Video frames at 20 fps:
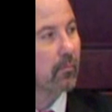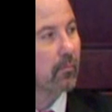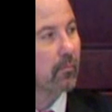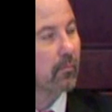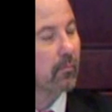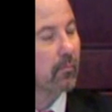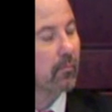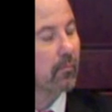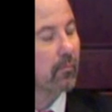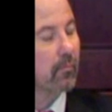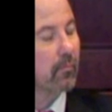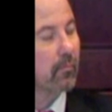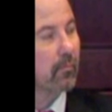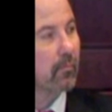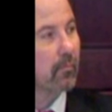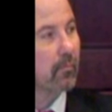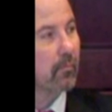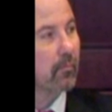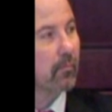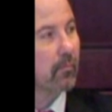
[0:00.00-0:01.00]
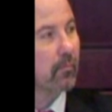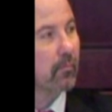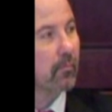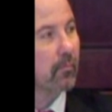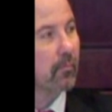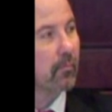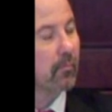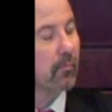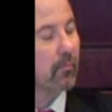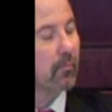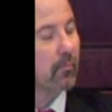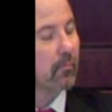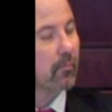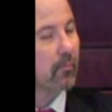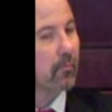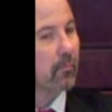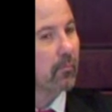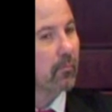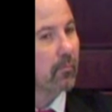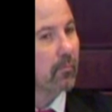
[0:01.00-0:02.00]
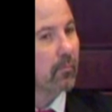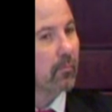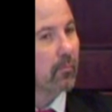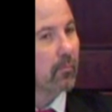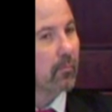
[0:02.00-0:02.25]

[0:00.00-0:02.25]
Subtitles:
The person shown says nothing.